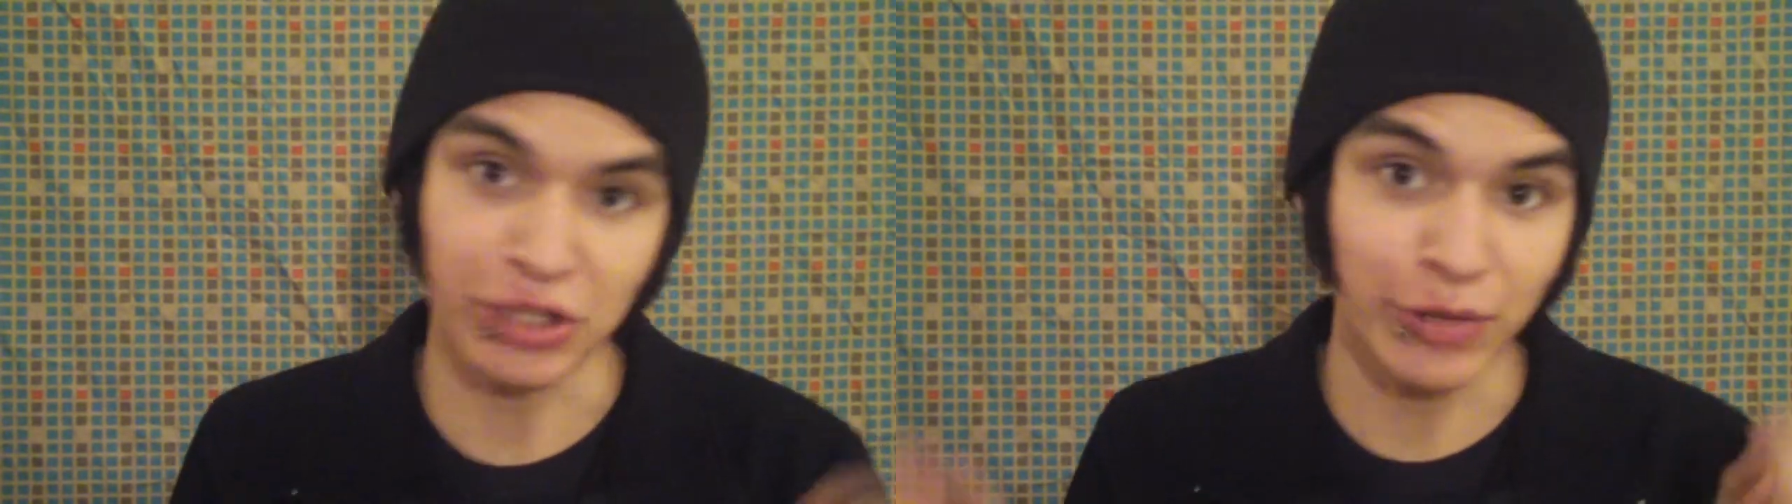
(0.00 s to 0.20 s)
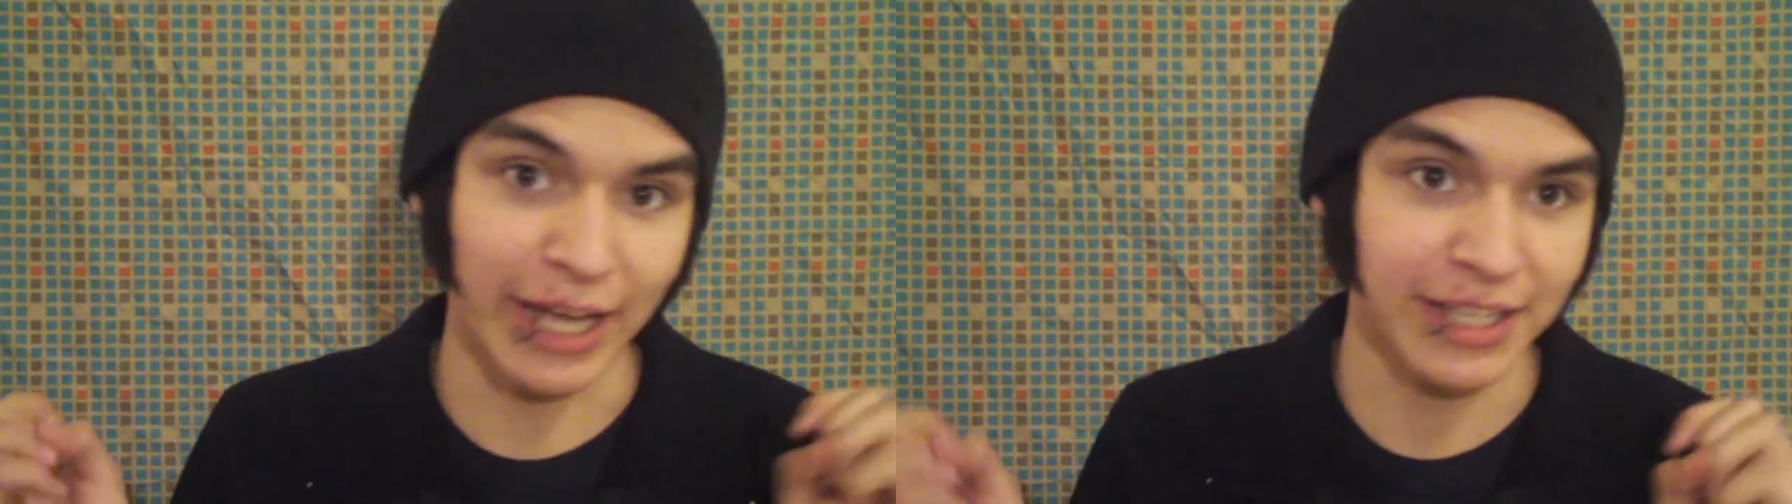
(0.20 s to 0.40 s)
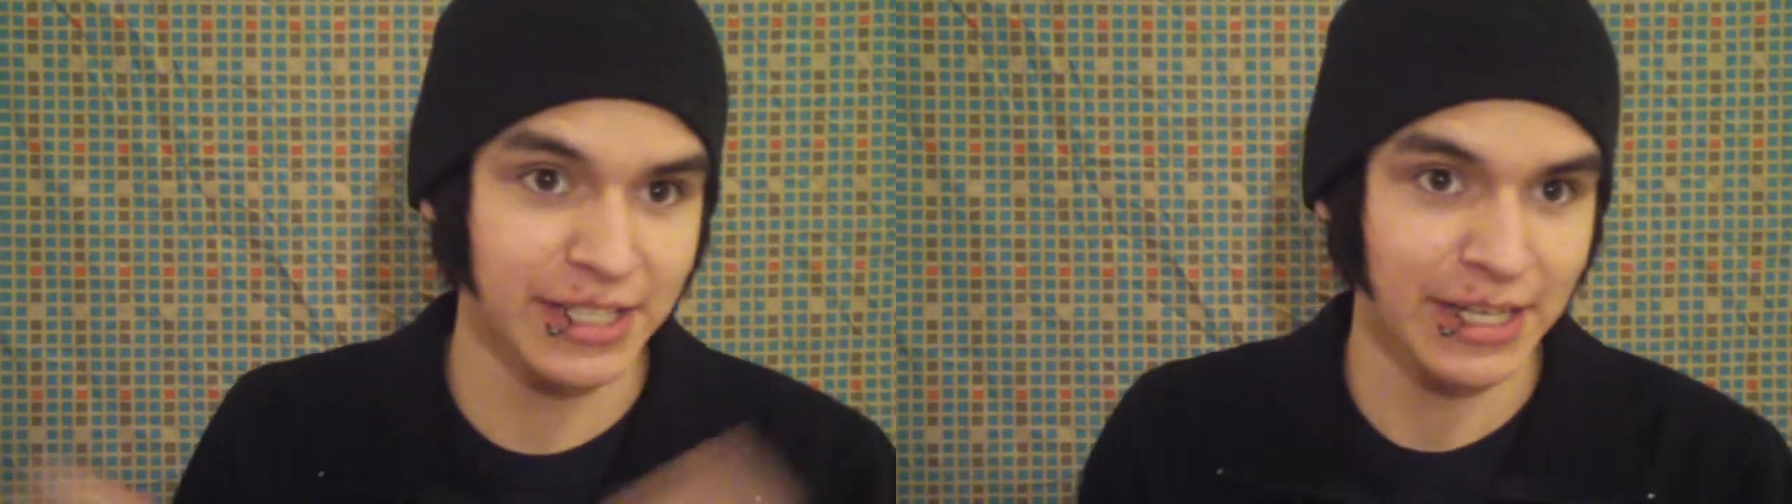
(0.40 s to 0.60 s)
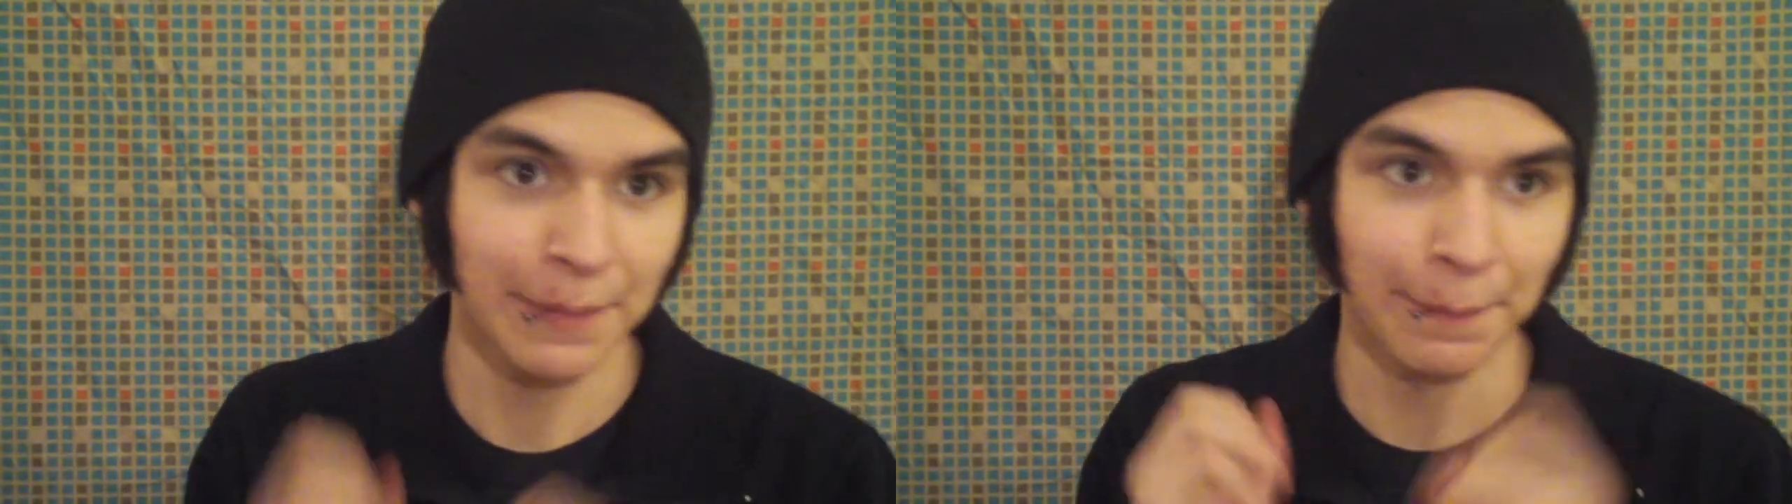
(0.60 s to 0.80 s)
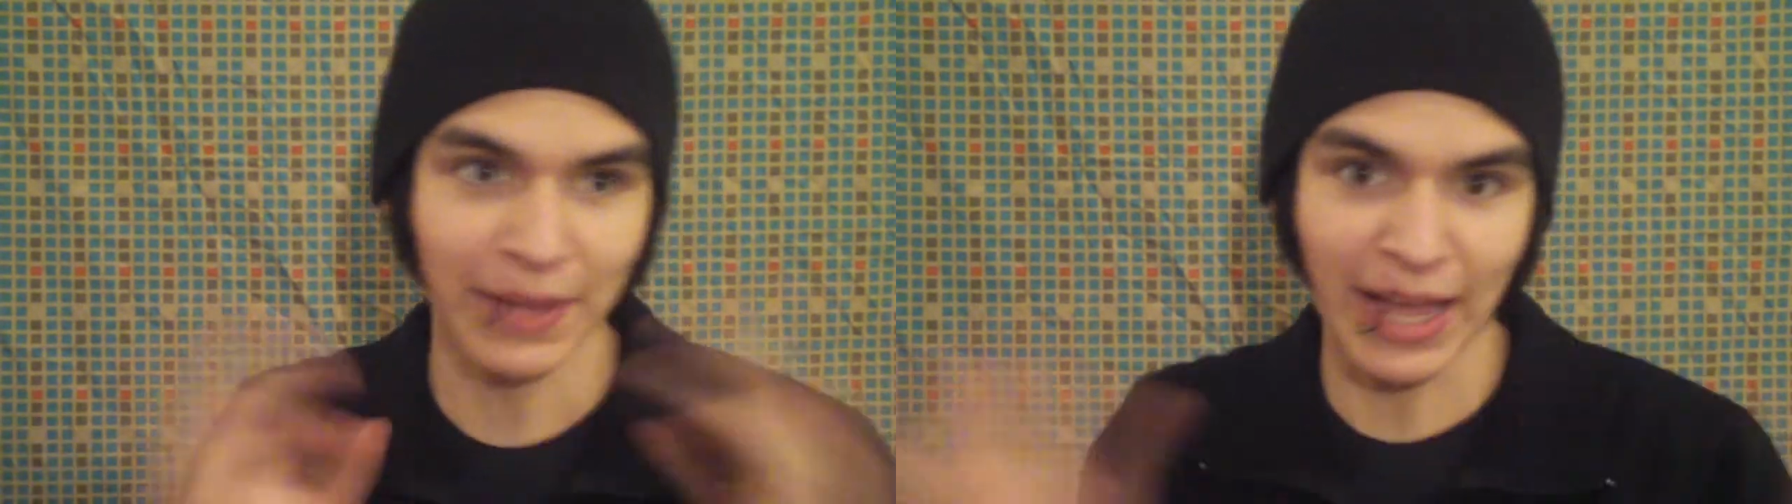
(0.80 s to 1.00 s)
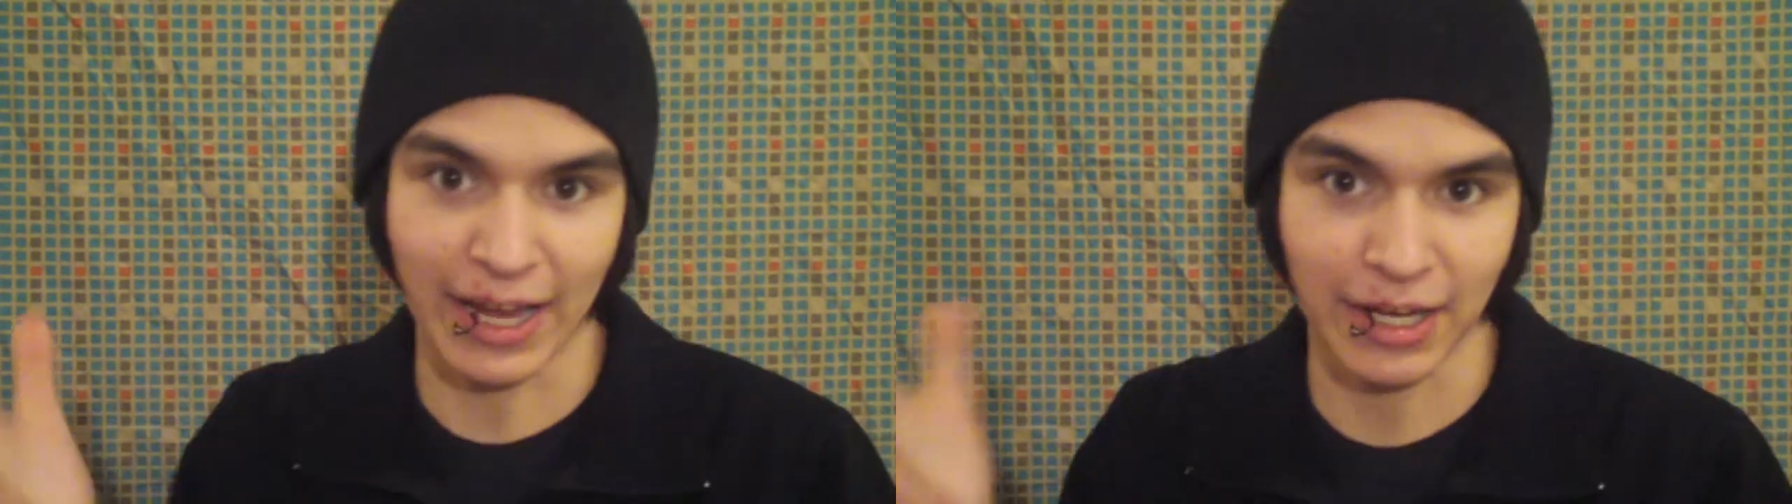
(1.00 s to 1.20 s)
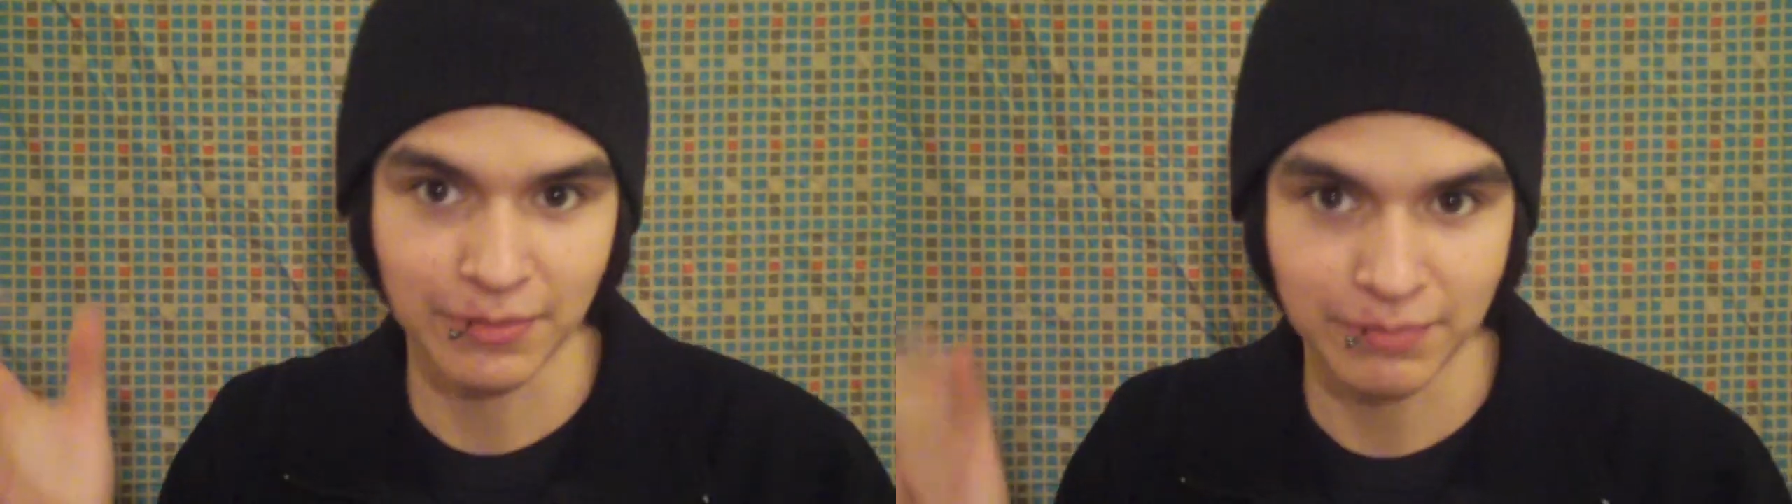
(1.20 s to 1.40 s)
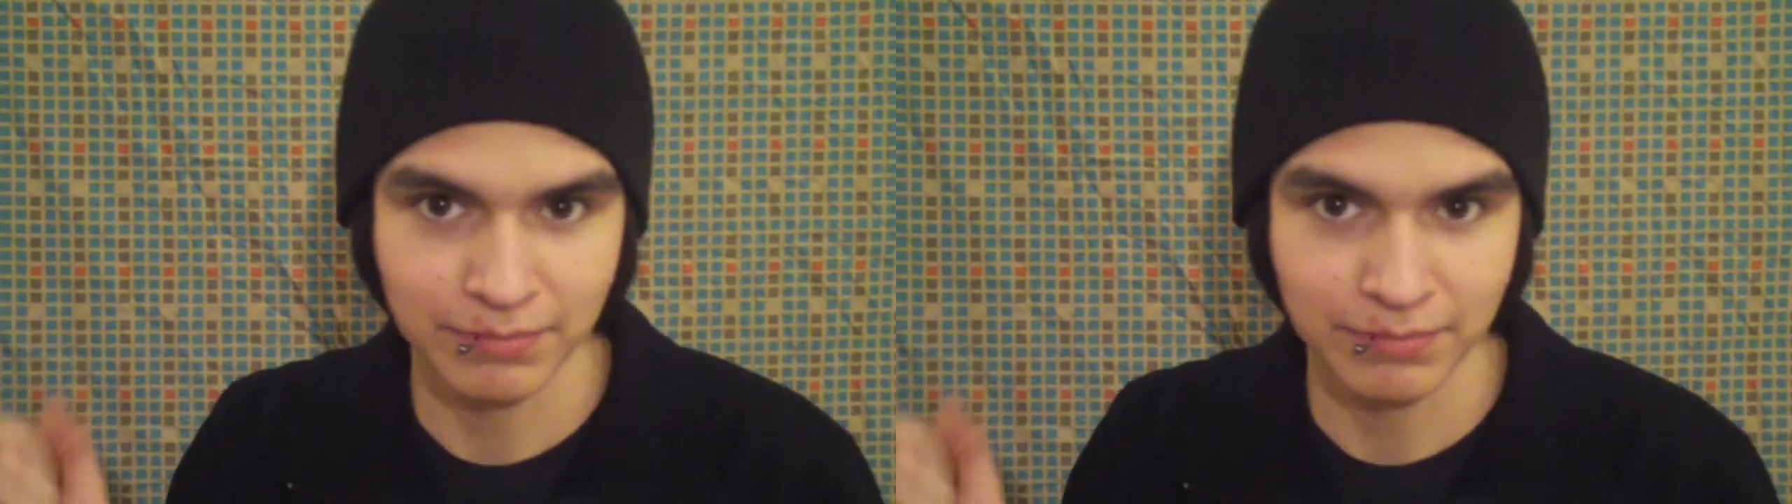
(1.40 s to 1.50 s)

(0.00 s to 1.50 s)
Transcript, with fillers: you get black.